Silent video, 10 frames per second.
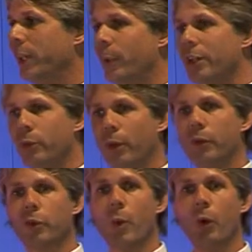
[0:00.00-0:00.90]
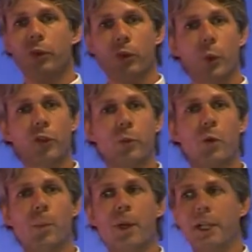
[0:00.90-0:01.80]
they went to ask for more resource or
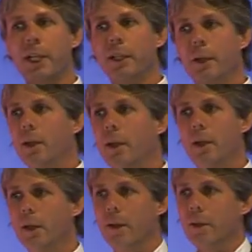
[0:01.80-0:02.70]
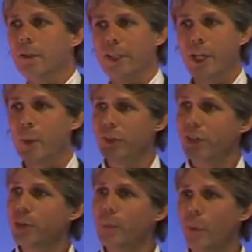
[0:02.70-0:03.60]
more money, the
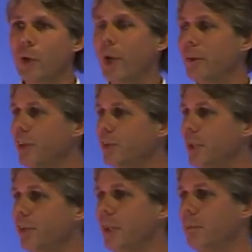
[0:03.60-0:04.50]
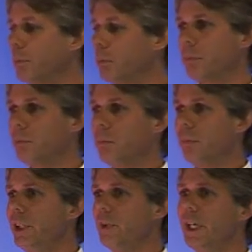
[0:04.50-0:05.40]
Inquisition Board quite reasonably said,
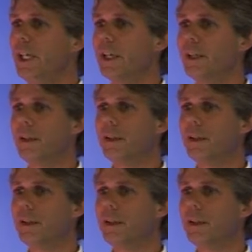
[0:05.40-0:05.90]
you don't need it.